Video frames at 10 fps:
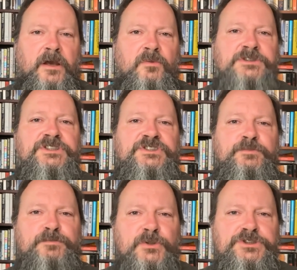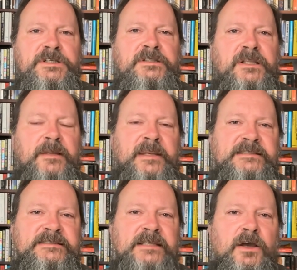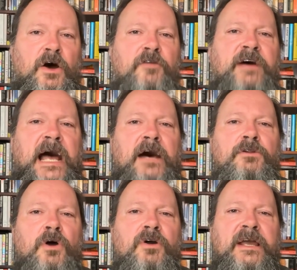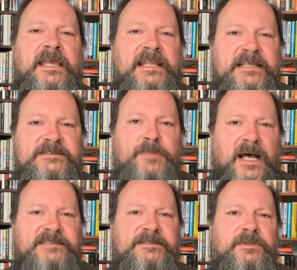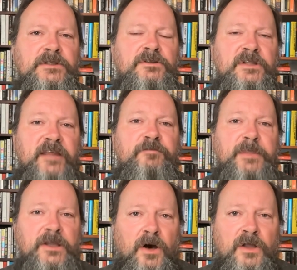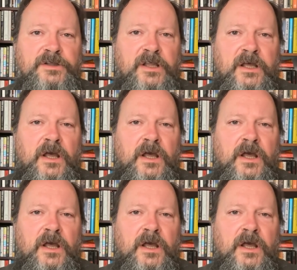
which is pushing the limits of how long it is possible to live beyond